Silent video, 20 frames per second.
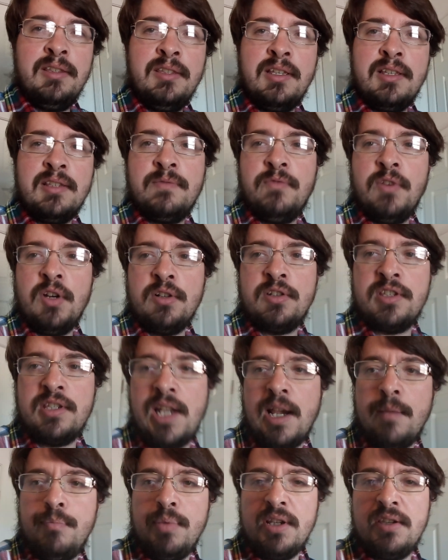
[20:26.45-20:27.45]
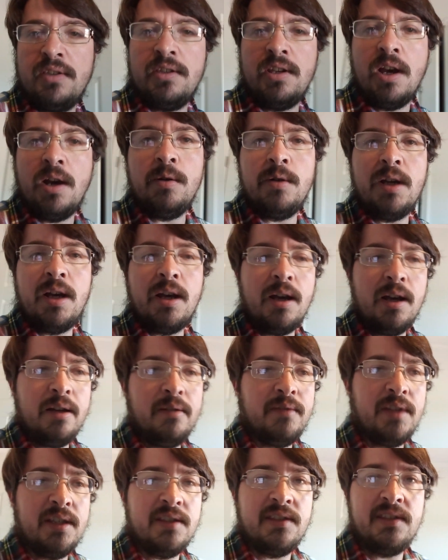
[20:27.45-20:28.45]
this first episode
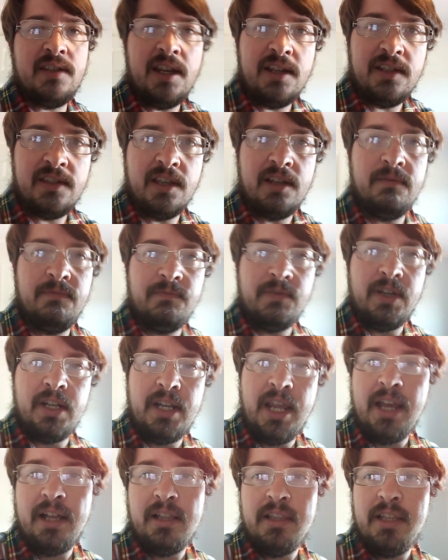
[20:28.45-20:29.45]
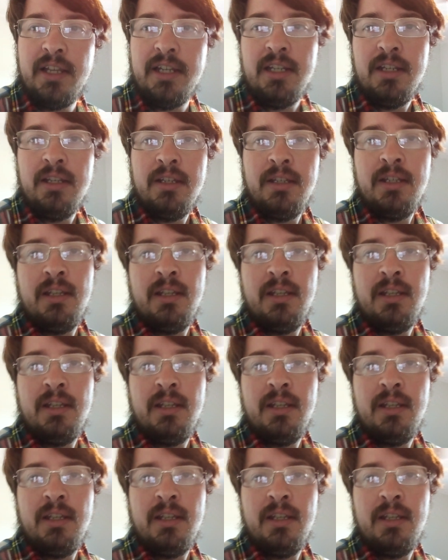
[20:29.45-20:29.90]
of the season finale.